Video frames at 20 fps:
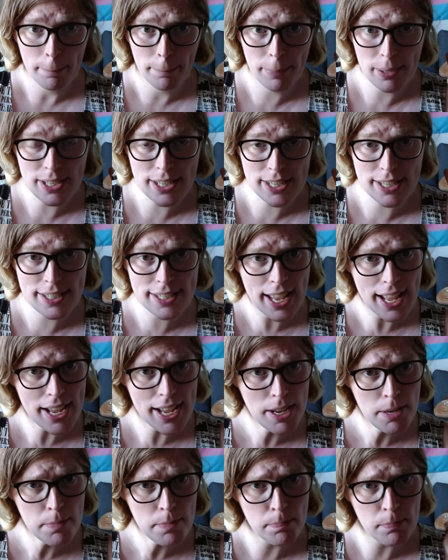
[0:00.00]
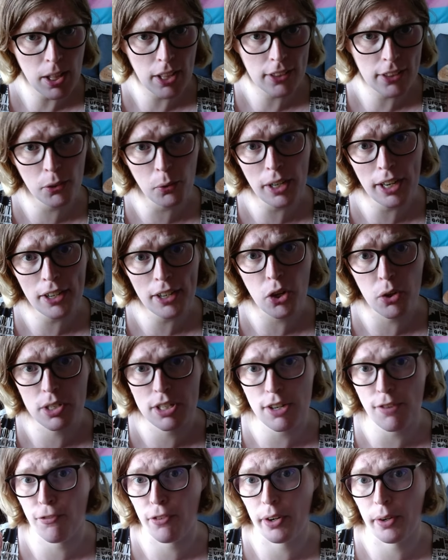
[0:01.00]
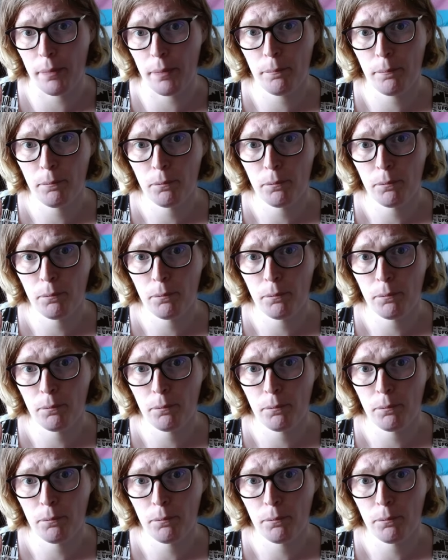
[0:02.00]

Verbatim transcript: But today, I thought I'd go different.